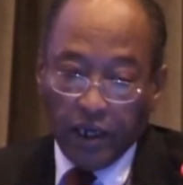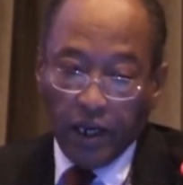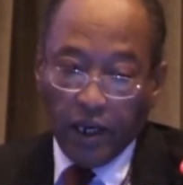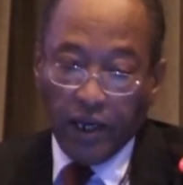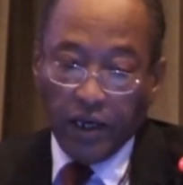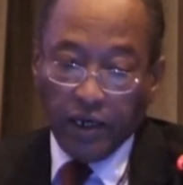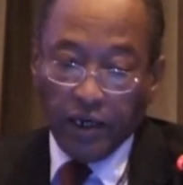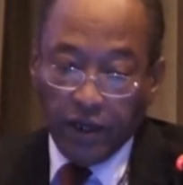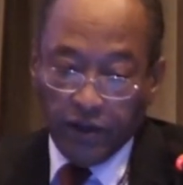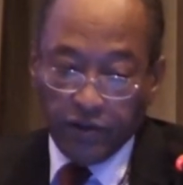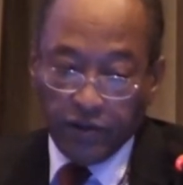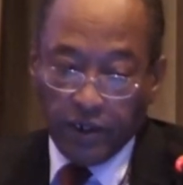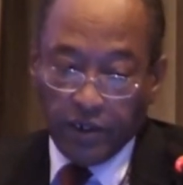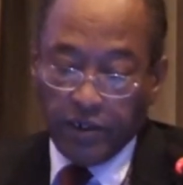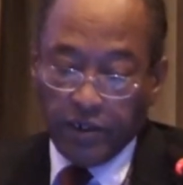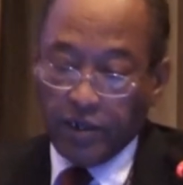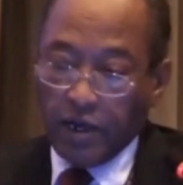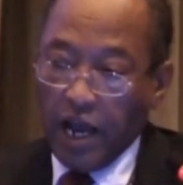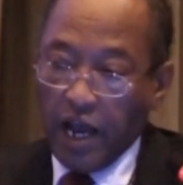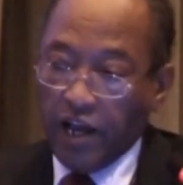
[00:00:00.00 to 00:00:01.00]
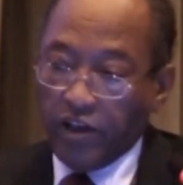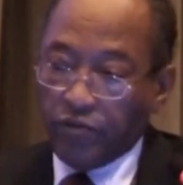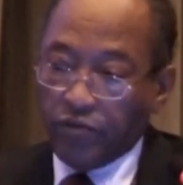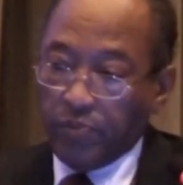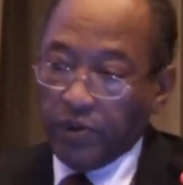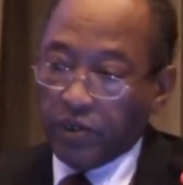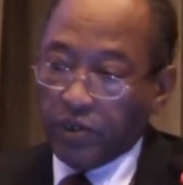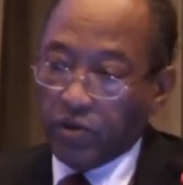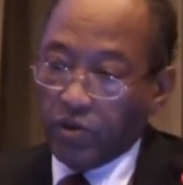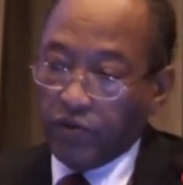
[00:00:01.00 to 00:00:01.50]
Another
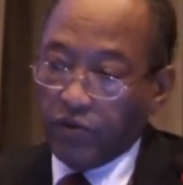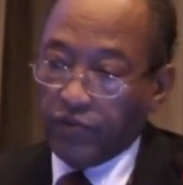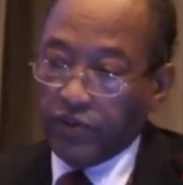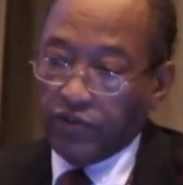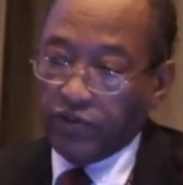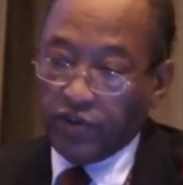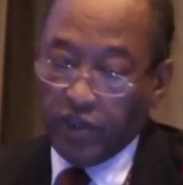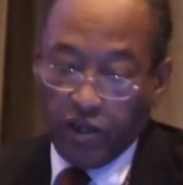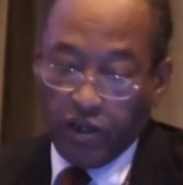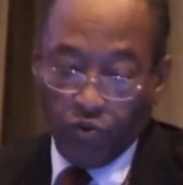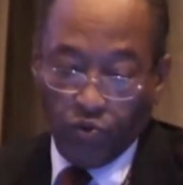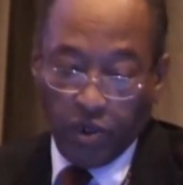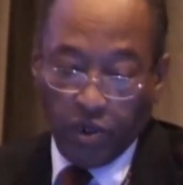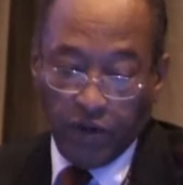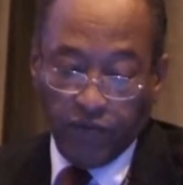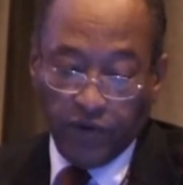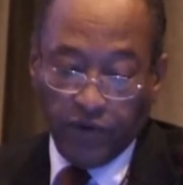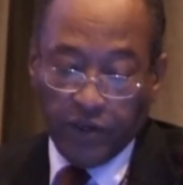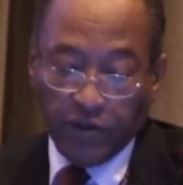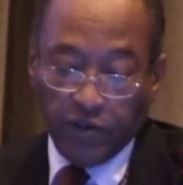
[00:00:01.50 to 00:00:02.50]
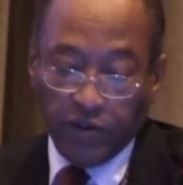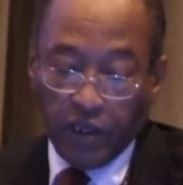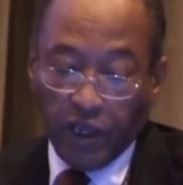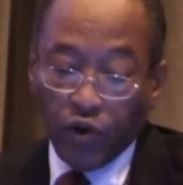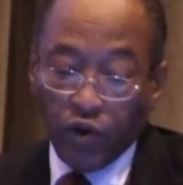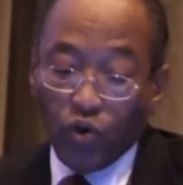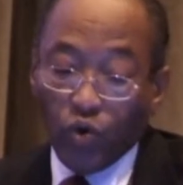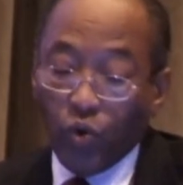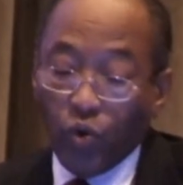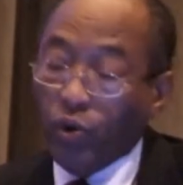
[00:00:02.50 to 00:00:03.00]
aspect of the third wave is a
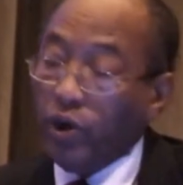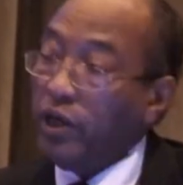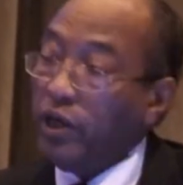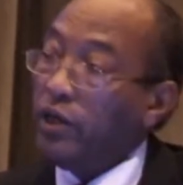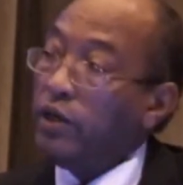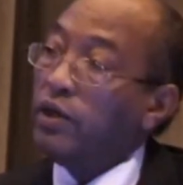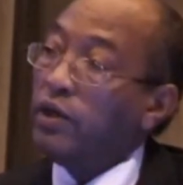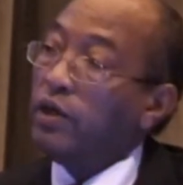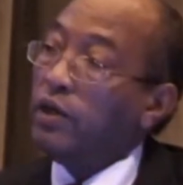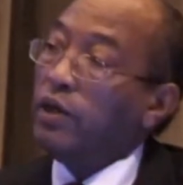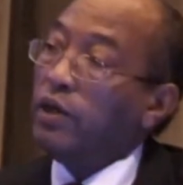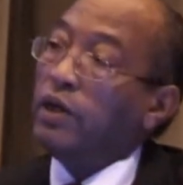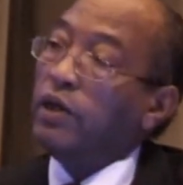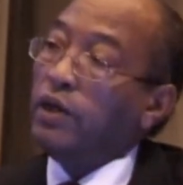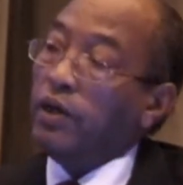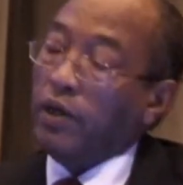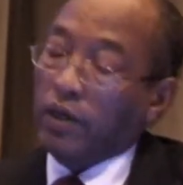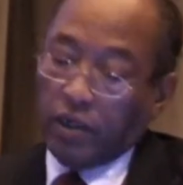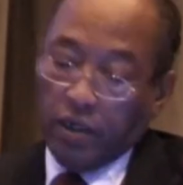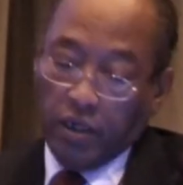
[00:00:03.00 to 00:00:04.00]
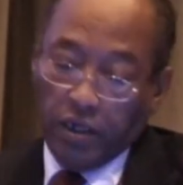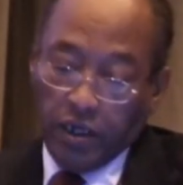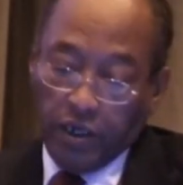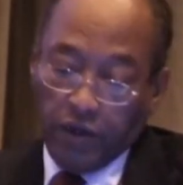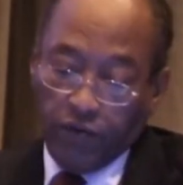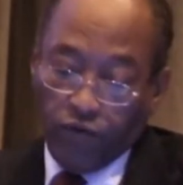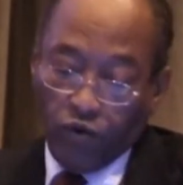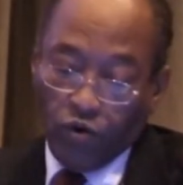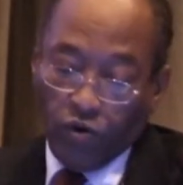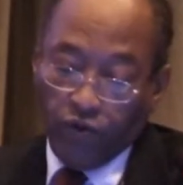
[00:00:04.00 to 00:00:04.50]
newly
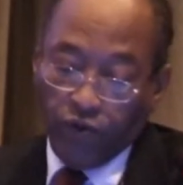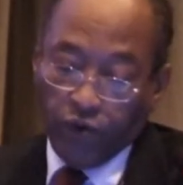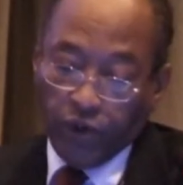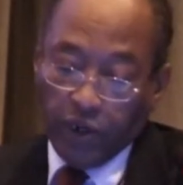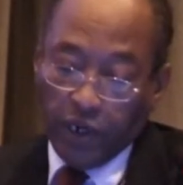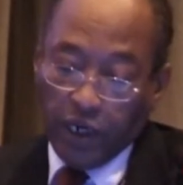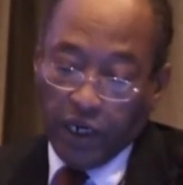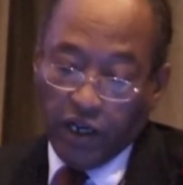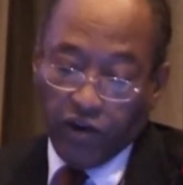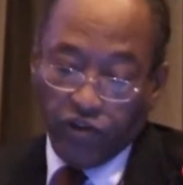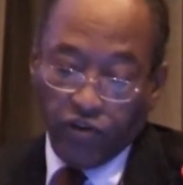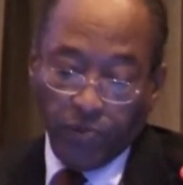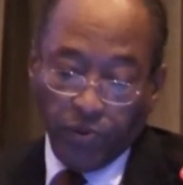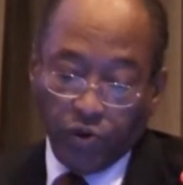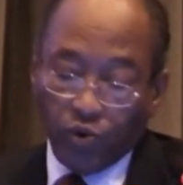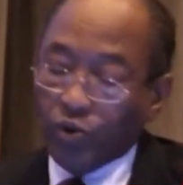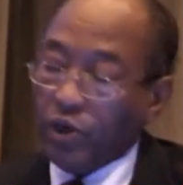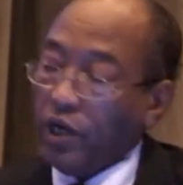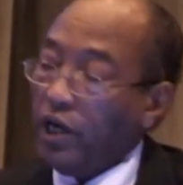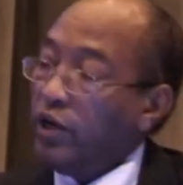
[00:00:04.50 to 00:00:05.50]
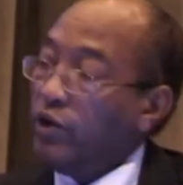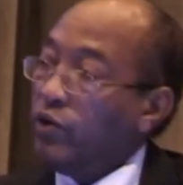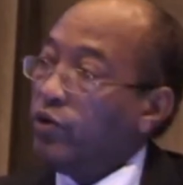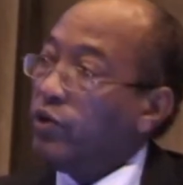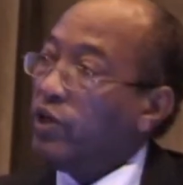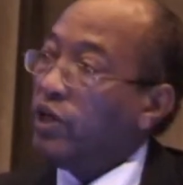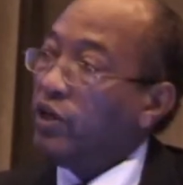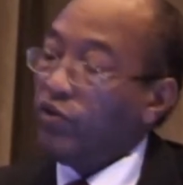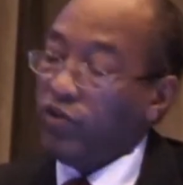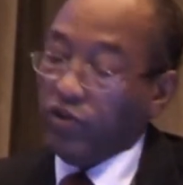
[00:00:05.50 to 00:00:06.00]
evolving relation between higher
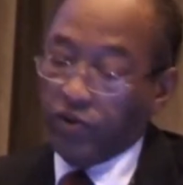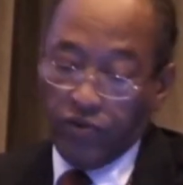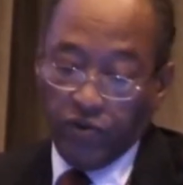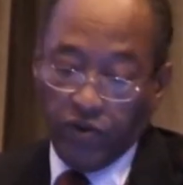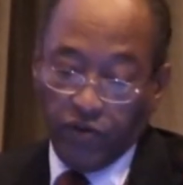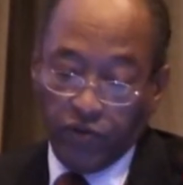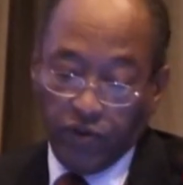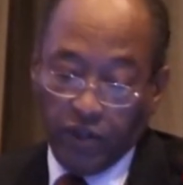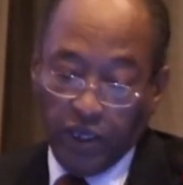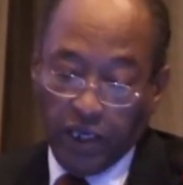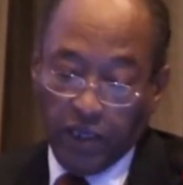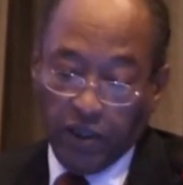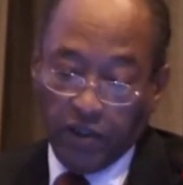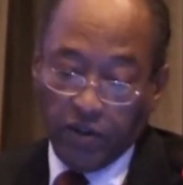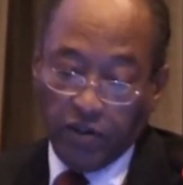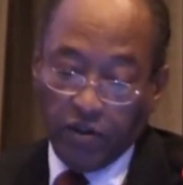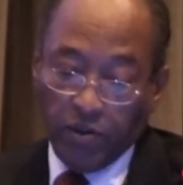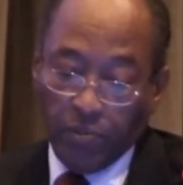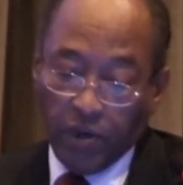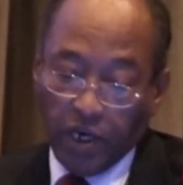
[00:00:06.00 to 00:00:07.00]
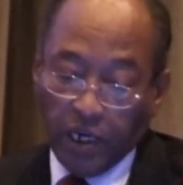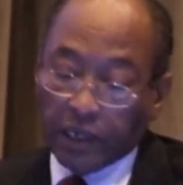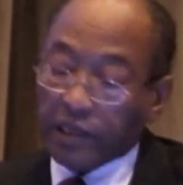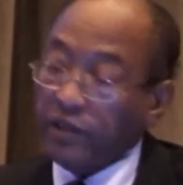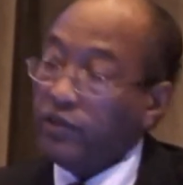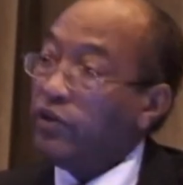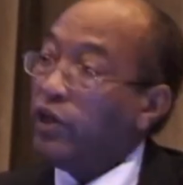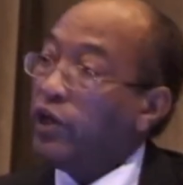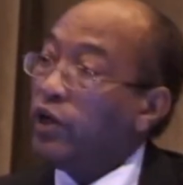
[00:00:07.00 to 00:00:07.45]
education, the state, the market, the